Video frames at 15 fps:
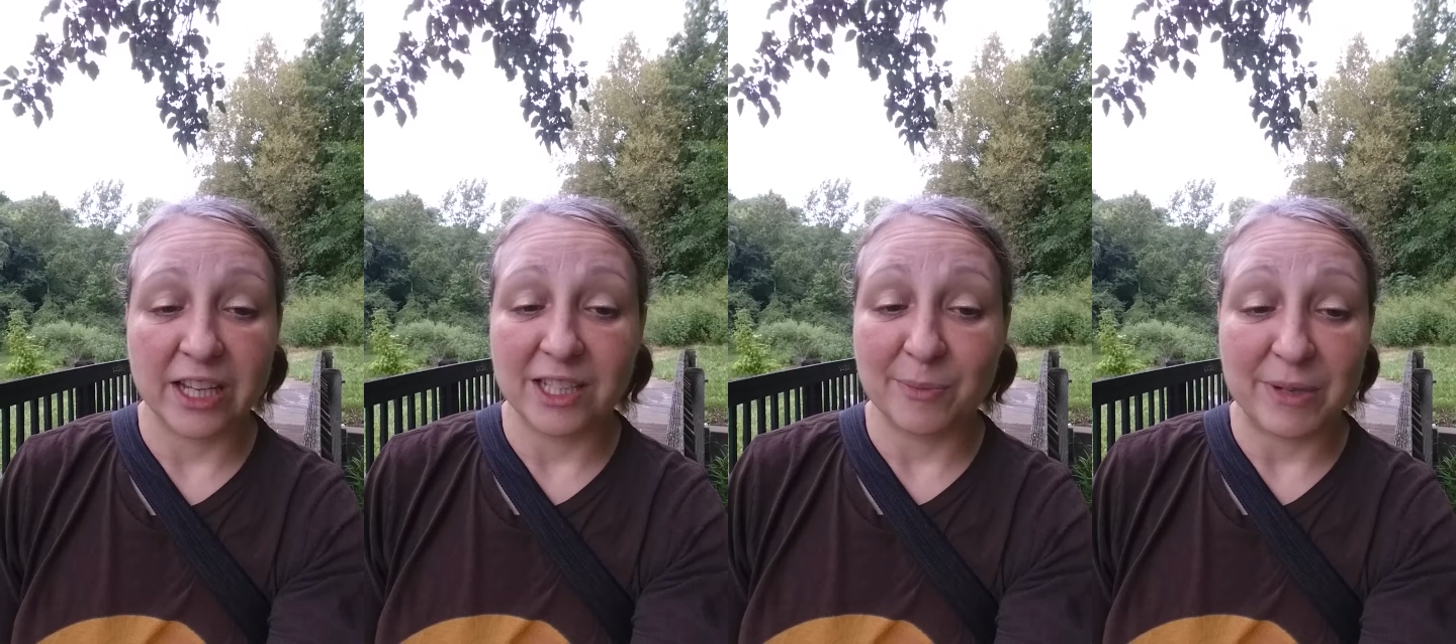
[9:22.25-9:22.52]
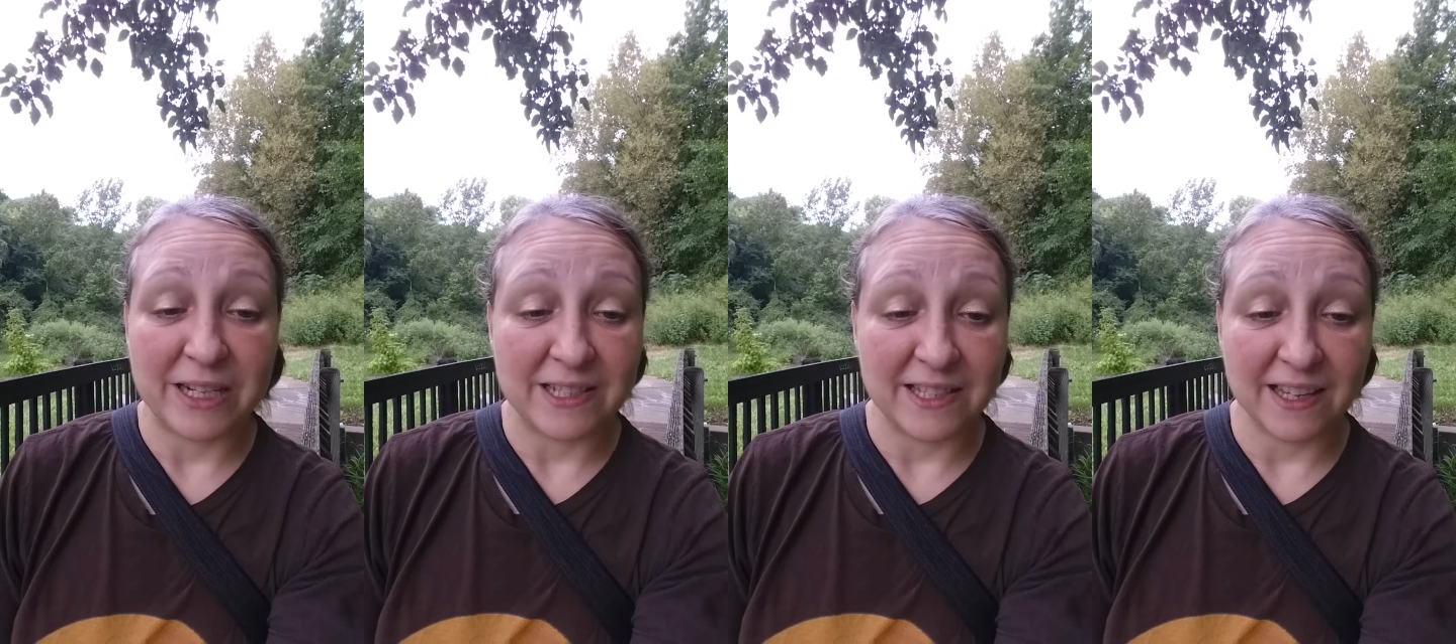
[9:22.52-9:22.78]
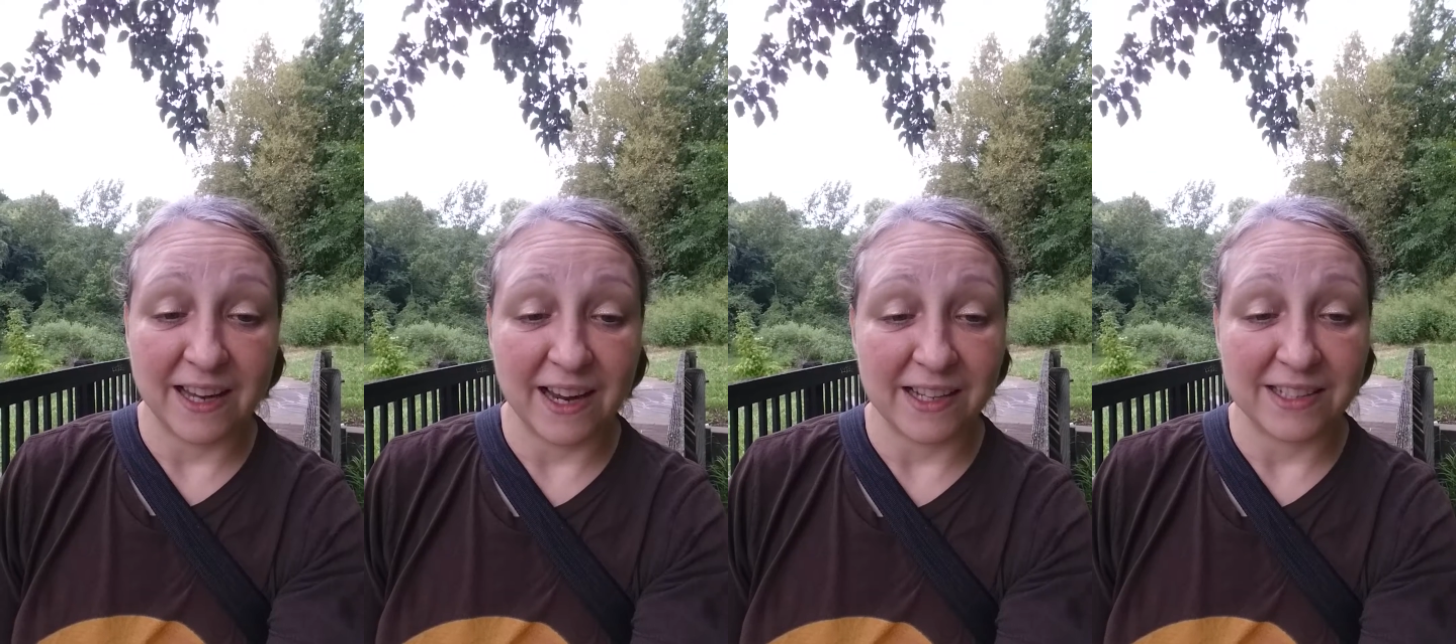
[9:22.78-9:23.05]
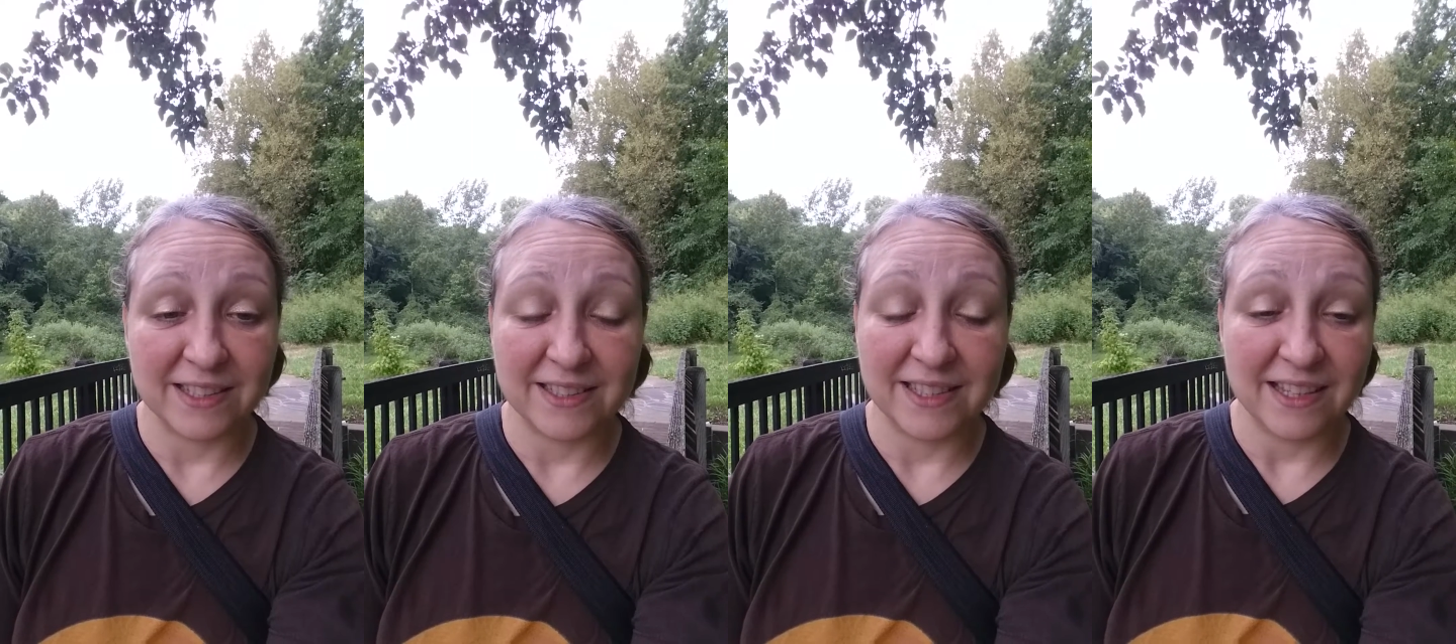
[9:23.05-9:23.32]
into
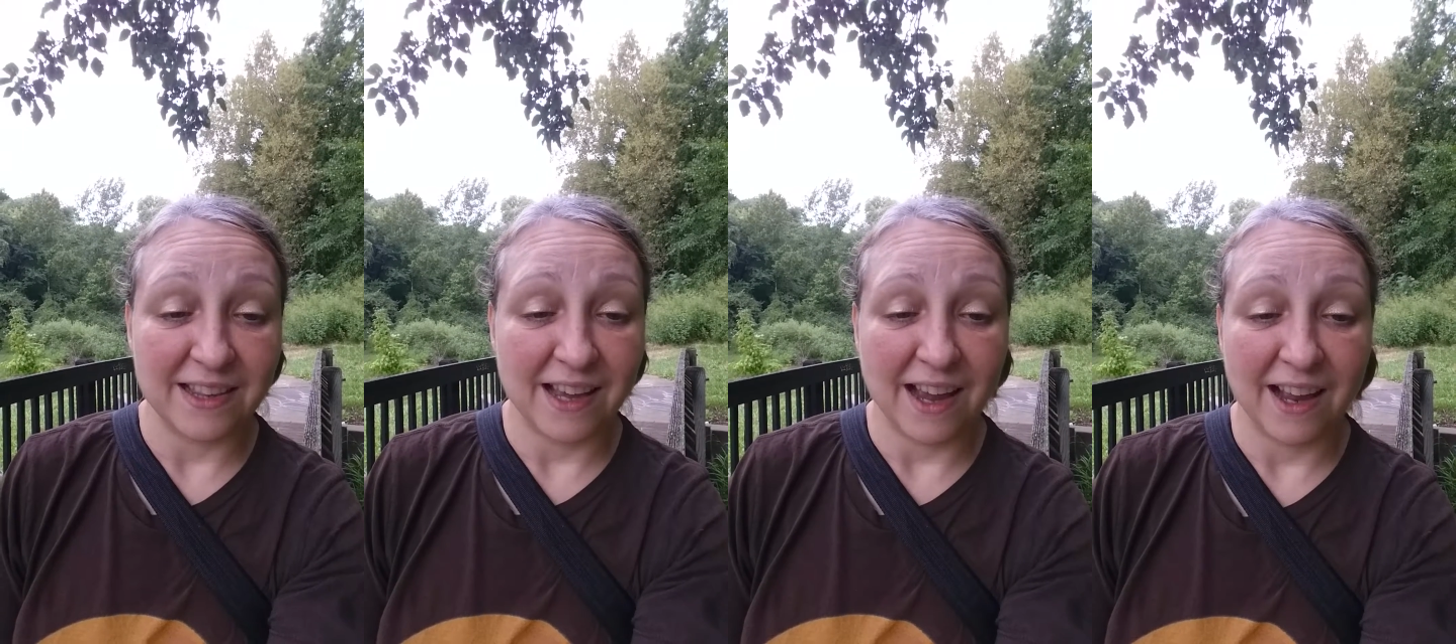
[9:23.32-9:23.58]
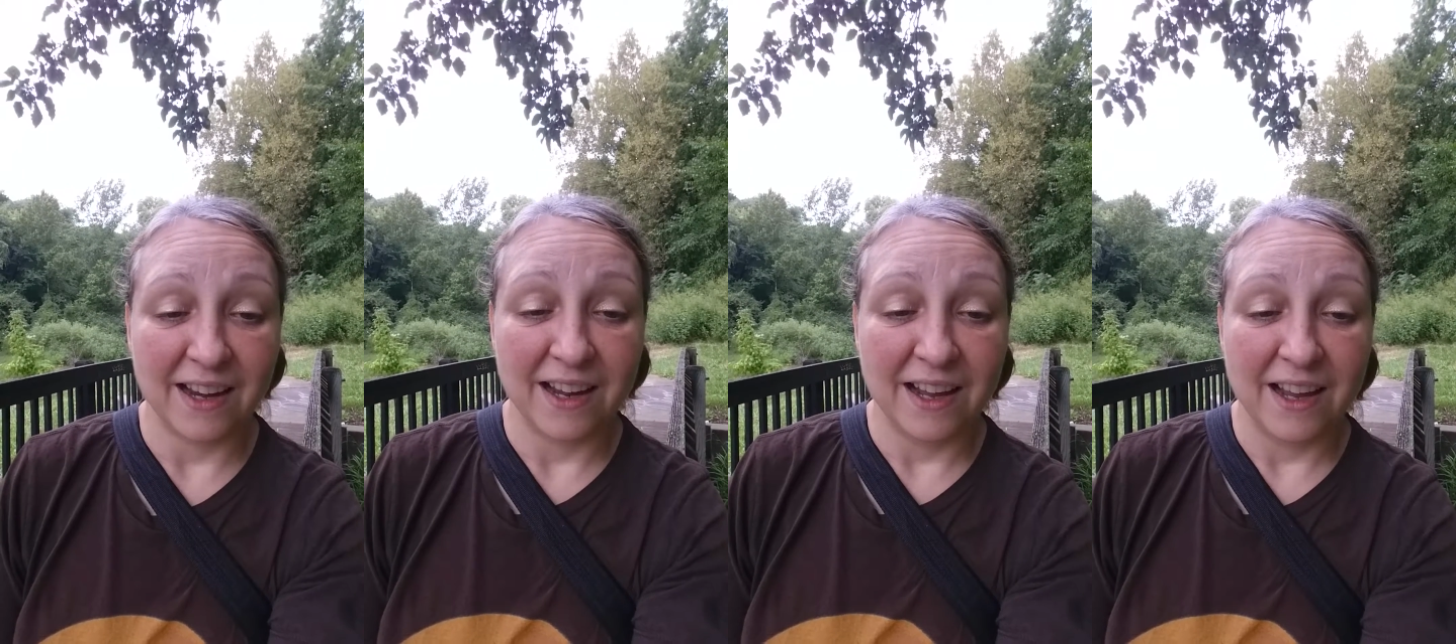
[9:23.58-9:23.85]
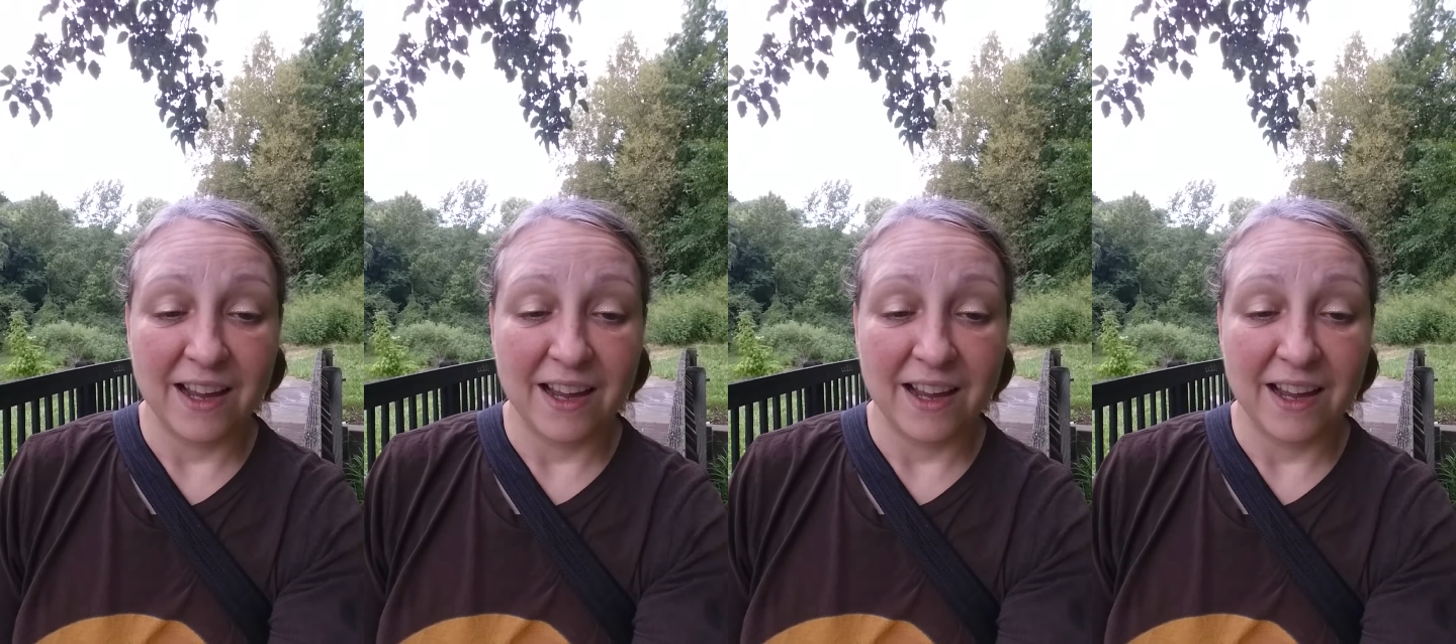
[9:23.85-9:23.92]
Pizzagate to see that,